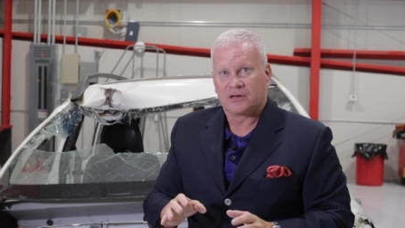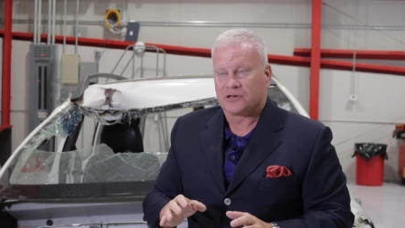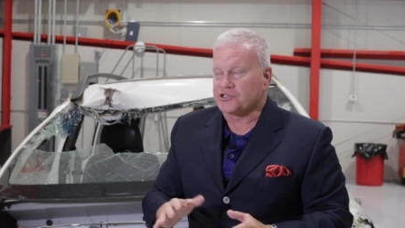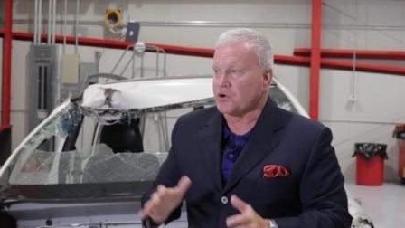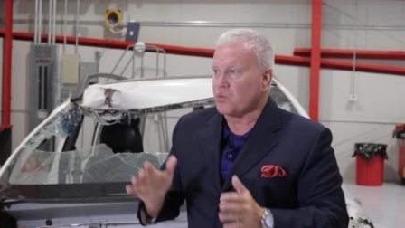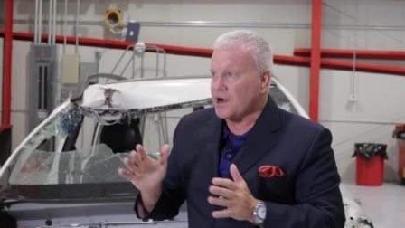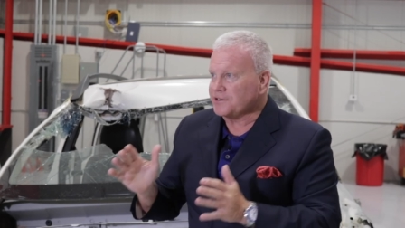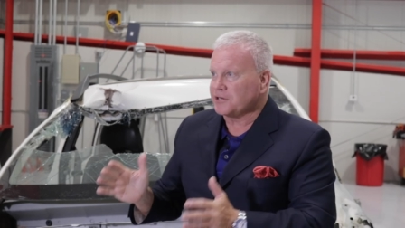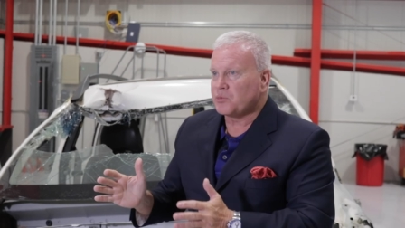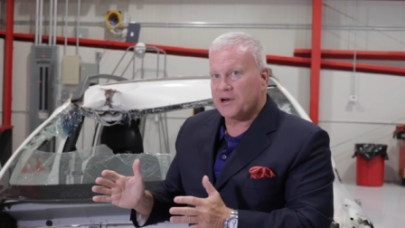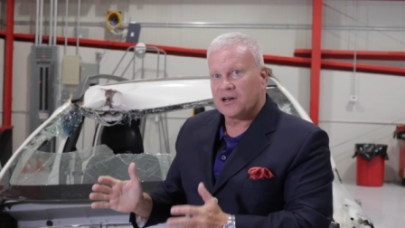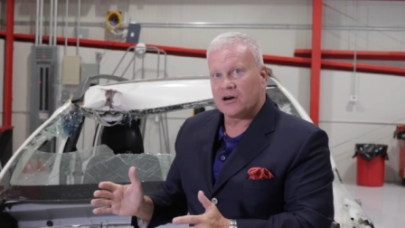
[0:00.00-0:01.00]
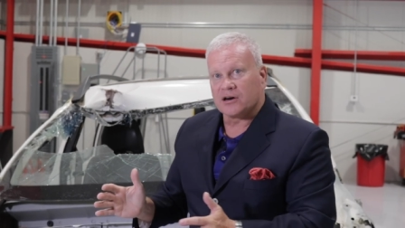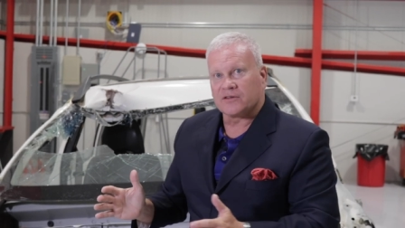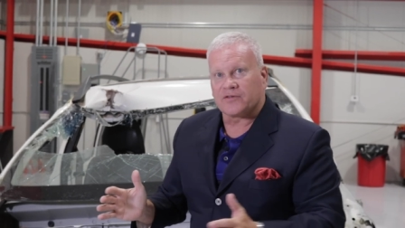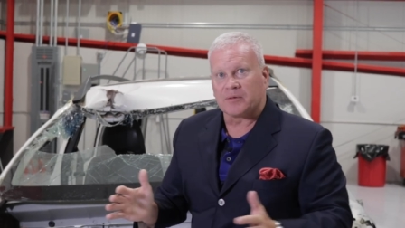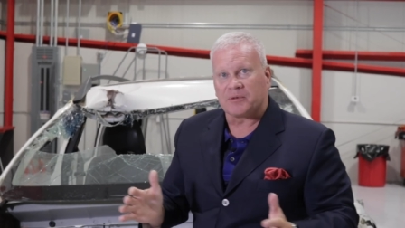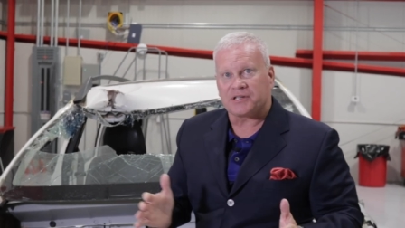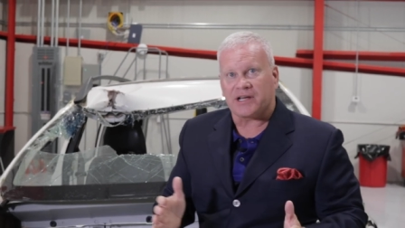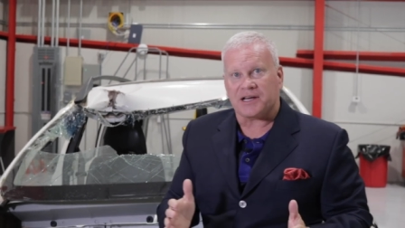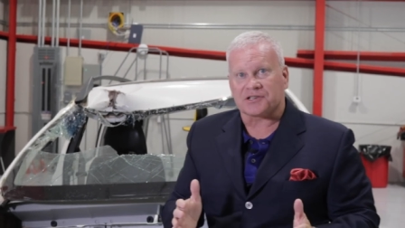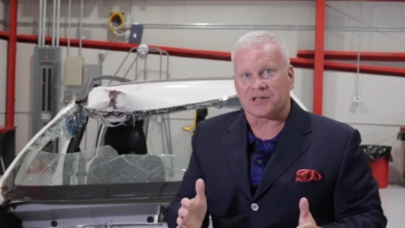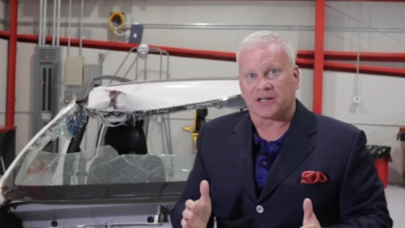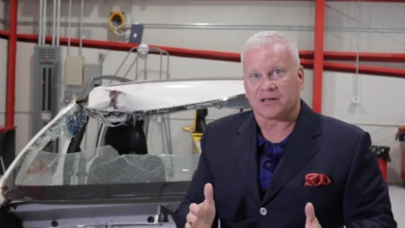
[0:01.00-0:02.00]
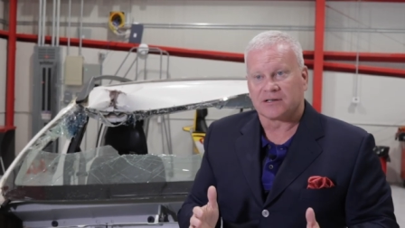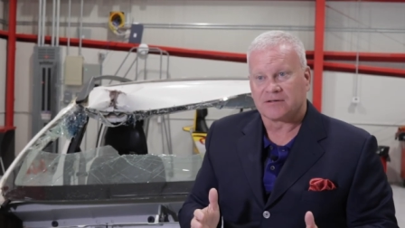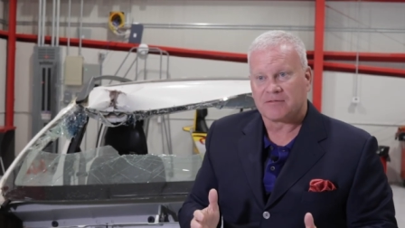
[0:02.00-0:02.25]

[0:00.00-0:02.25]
So what did we learn from the testing?